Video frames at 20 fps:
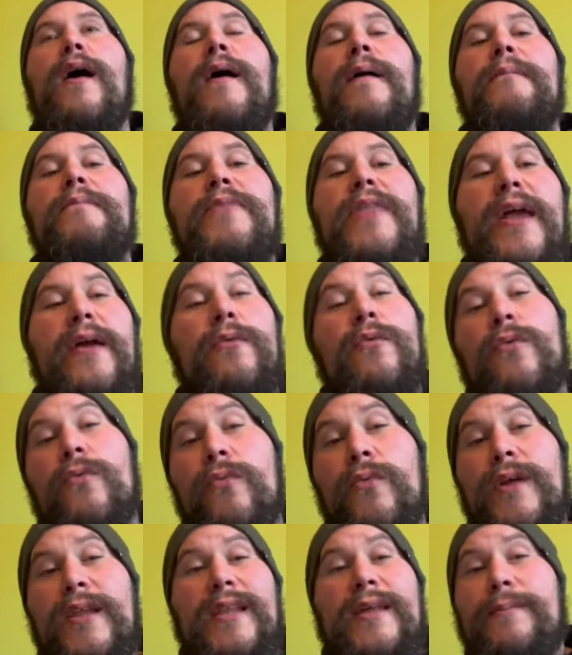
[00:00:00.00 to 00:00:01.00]
They were
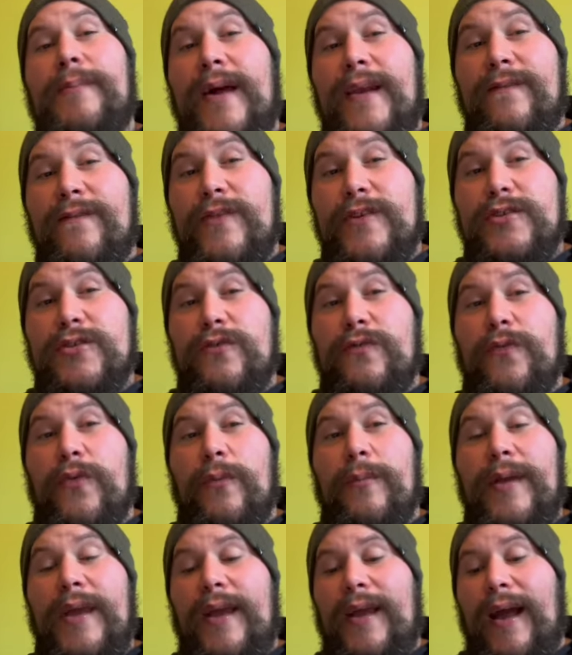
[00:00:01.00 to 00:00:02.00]
really beneficial for
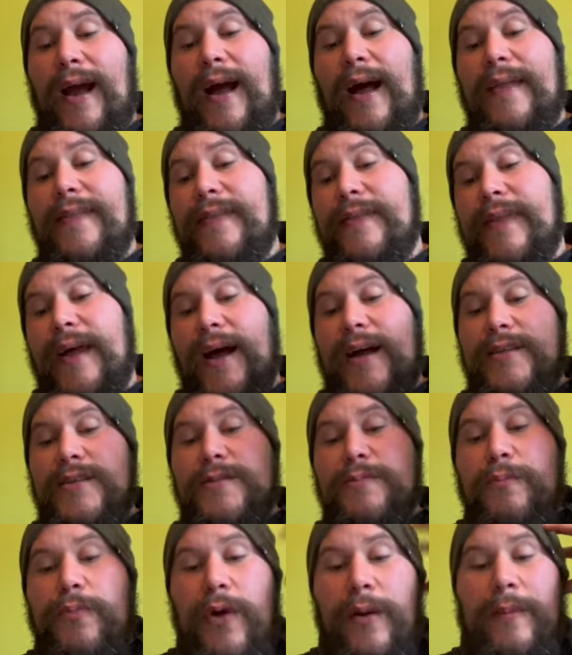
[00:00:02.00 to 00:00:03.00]
me, and that's
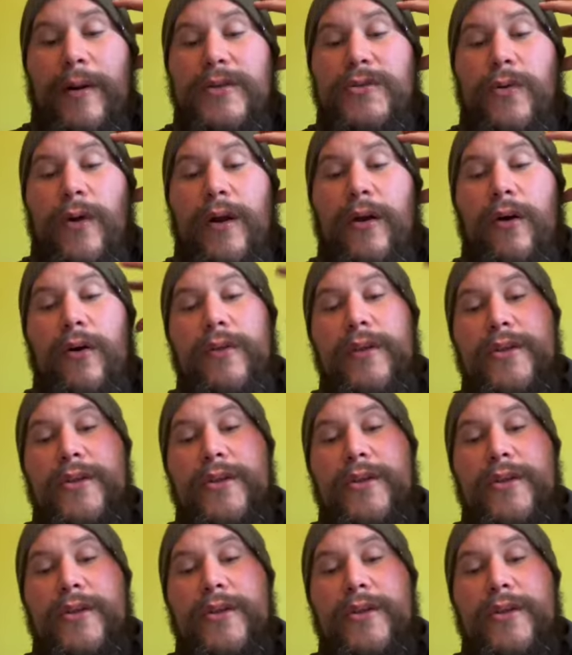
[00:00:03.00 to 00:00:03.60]
pretty much what I got.